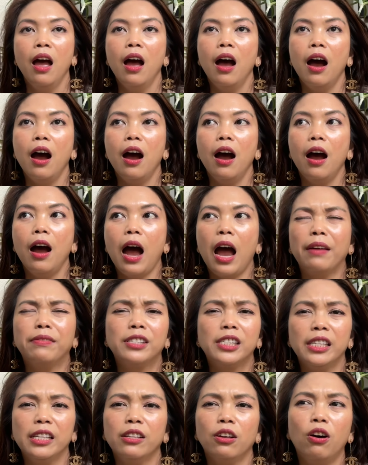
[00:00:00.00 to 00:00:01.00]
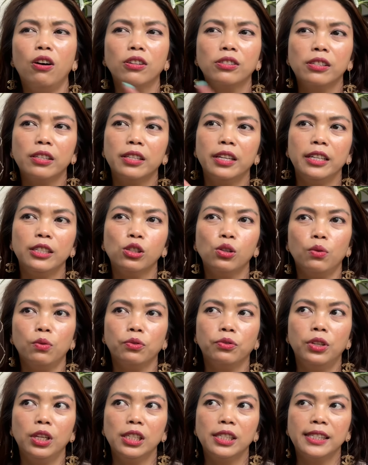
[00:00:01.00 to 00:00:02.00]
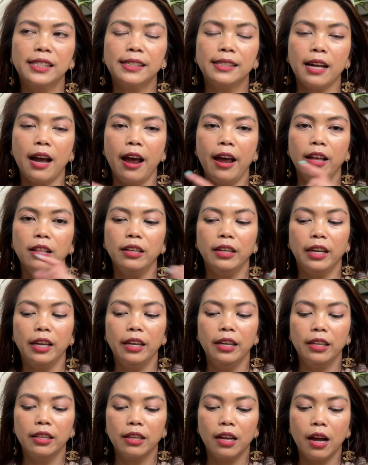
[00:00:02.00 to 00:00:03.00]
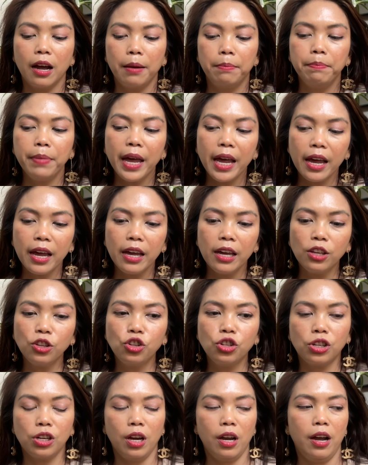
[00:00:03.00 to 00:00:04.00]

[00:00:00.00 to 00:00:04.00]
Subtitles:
I've seen also this style in beige.